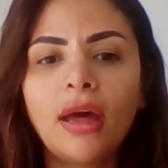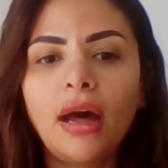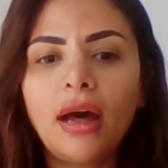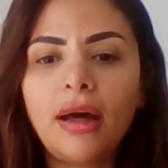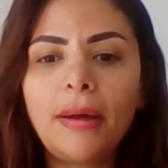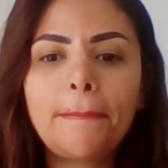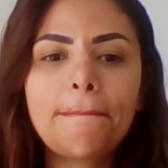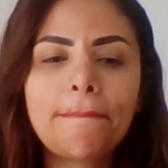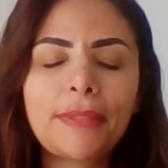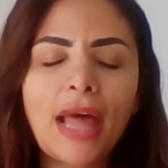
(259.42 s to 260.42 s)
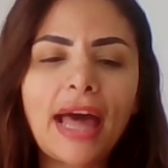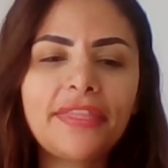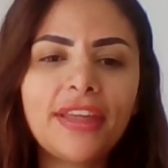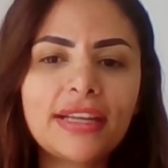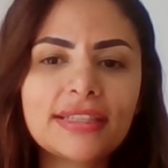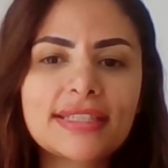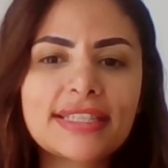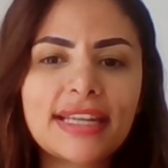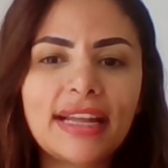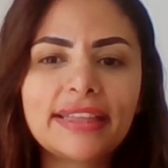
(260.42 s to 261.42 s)
I think
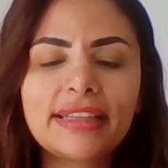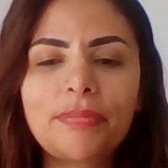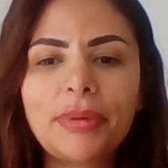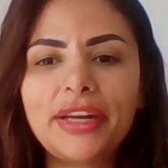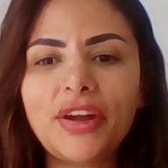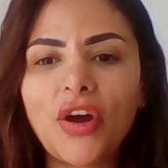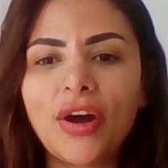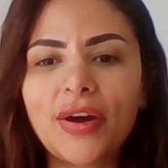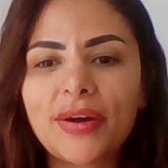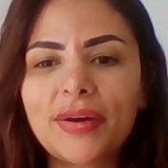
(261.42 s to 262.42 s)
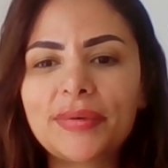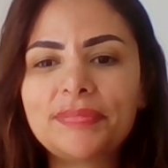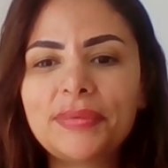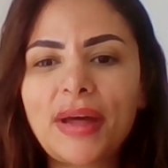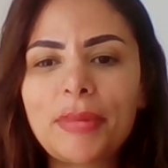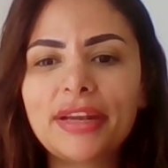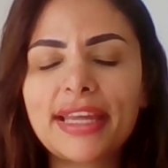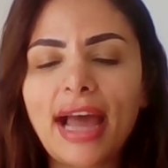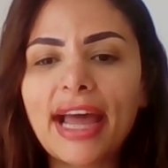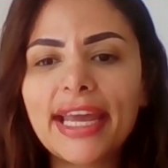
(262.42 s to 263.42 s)
it's a little bit,
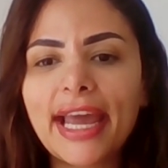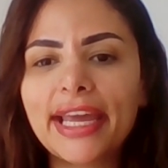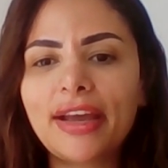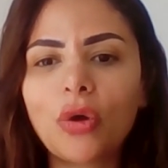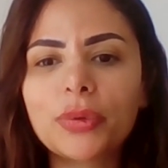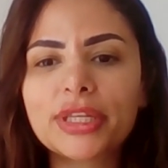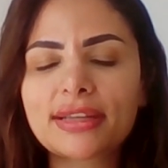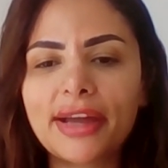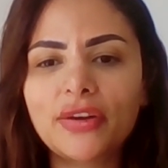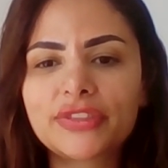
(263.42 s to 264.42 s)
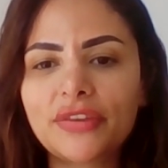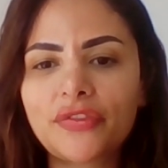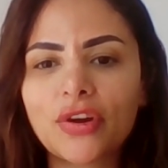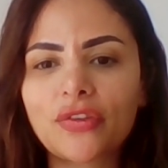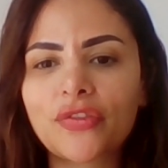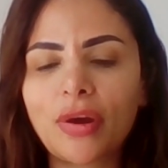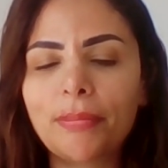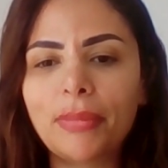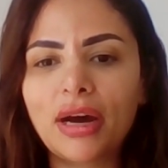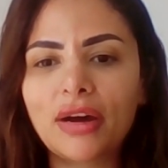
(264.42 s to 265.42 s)
the IEA always kind of differ
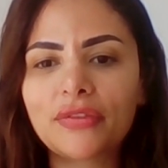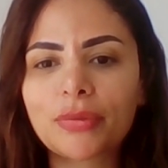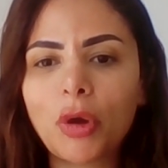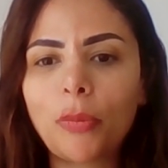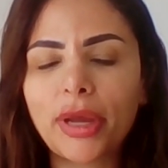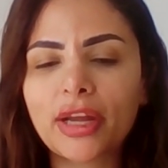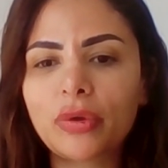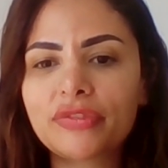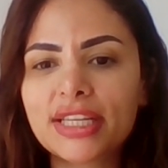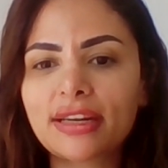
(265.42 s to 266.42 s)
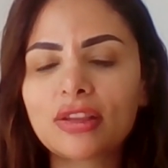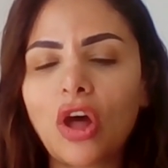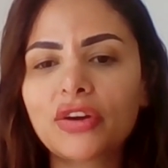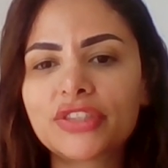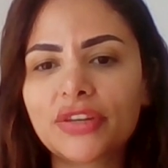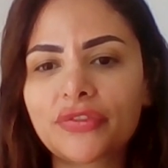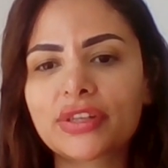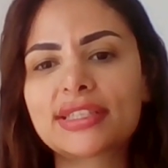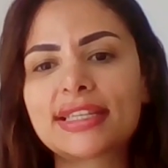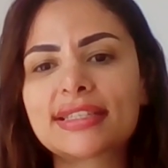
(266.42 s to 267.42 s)
from OPEC, and we've seen a lot of
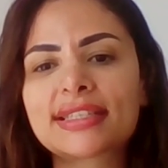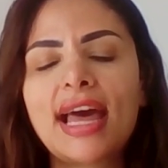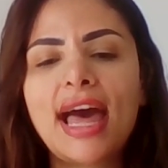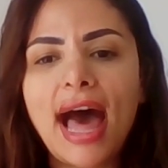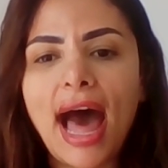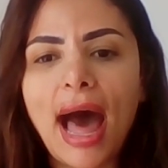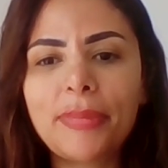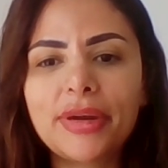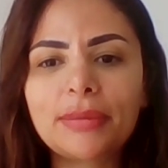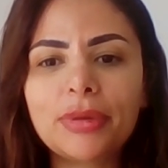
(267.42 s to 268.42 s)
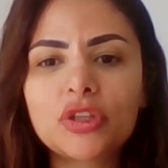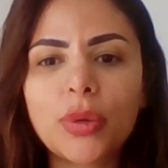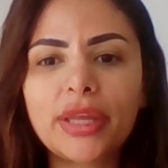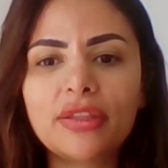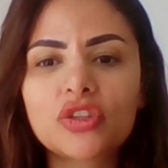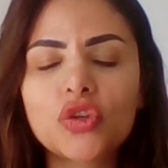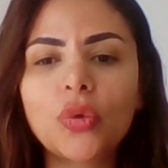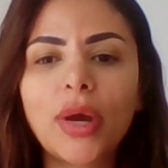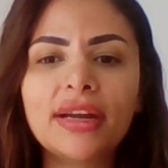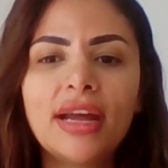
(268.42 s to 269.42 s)
differences happening between the
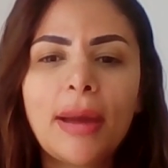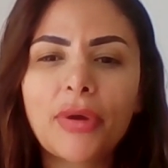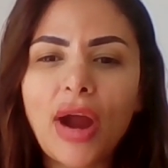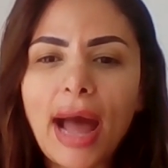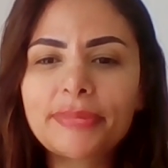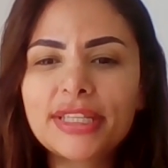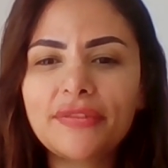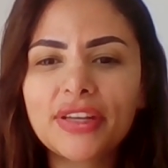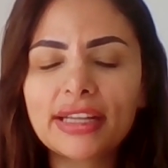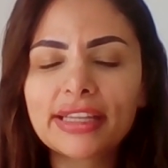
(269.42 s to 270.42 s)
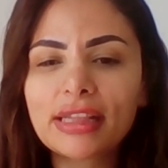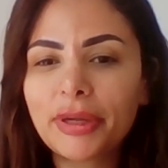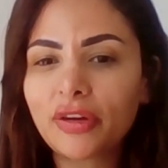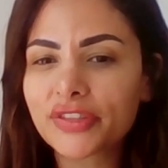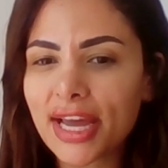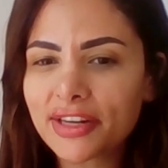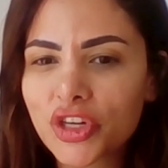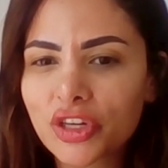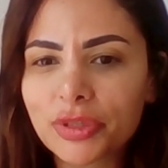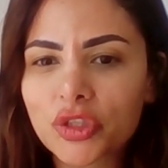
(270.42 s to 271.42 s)
two, and perhaps even a little bit of
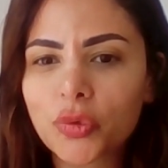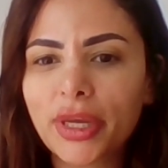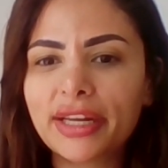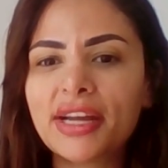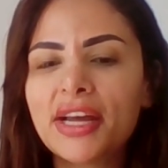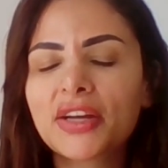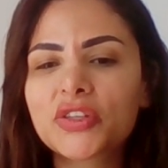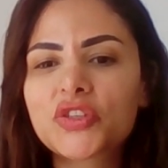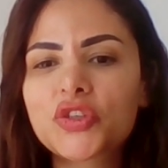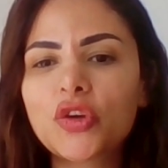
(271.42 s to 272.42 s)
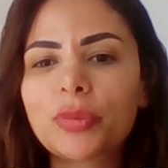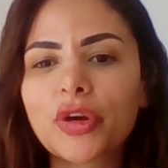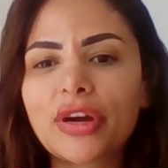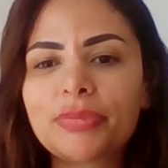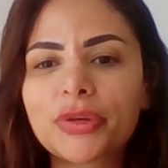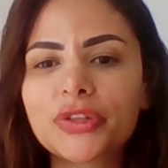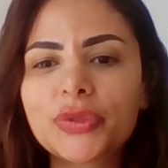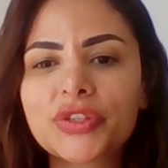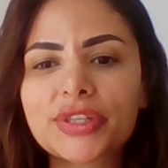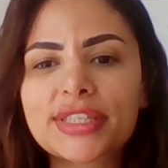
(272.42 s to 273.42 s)
tension between consumer and
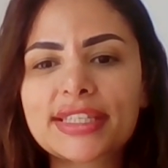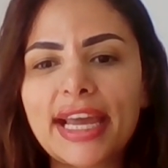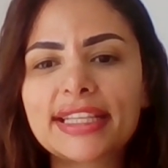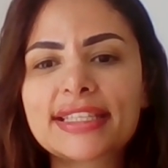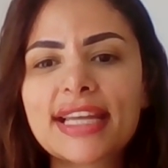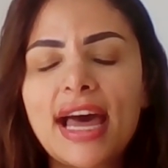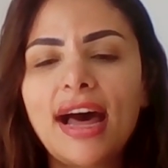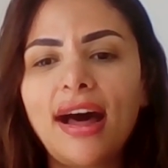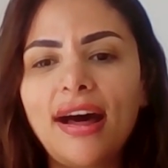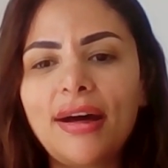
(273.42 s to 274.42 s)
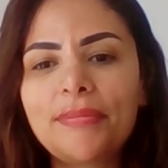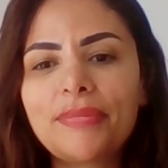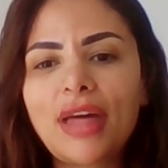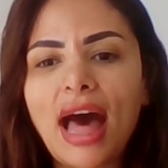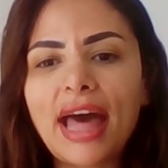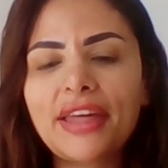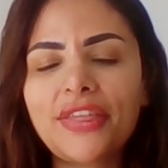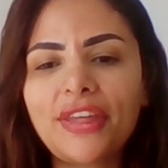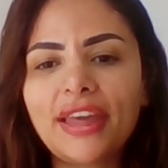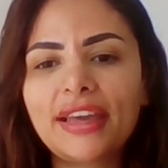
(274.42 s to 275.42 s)
producer states. I
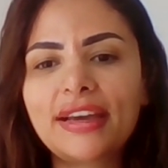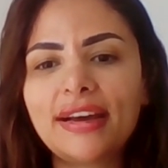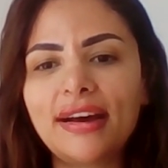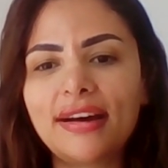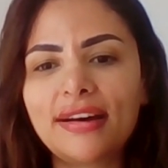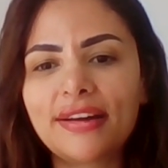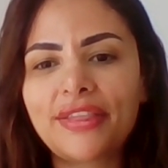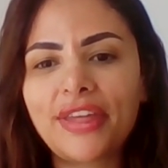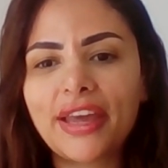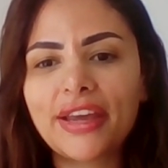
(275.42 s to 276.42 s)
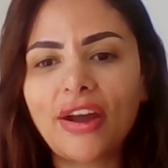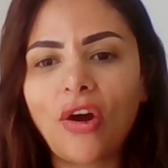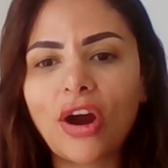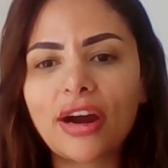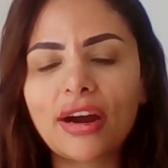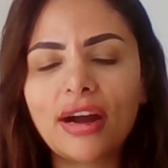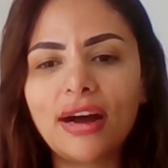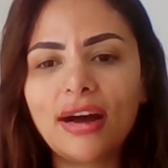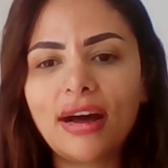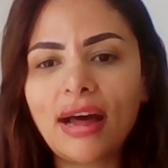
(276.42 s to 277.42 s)
think they are,
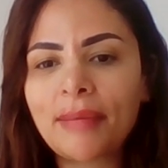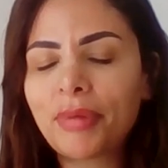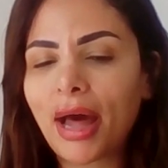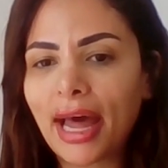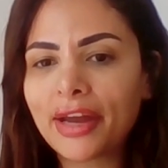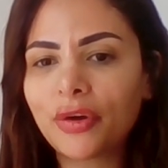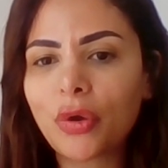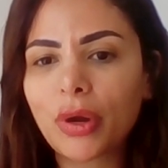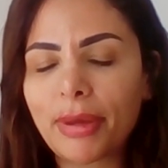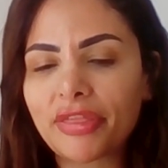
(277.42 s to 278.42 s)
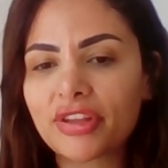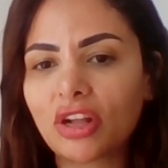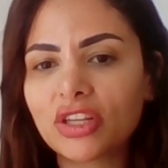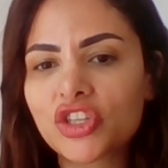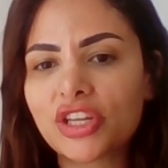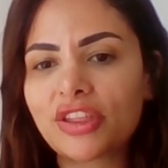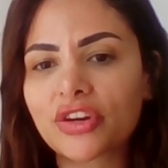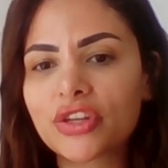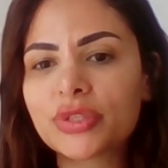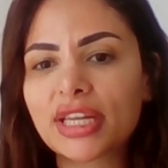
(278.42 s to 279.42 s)
I don't know what methodology they're
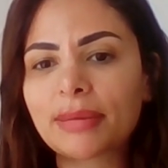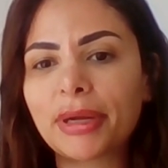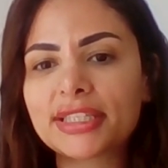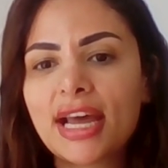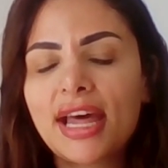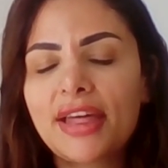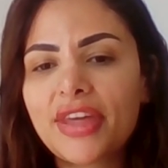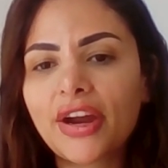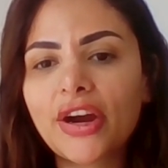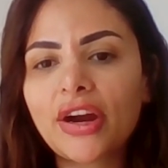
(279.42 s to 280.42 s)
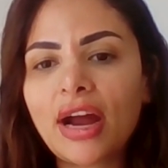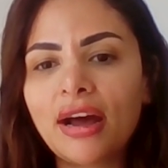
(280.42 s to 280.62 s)
using, but their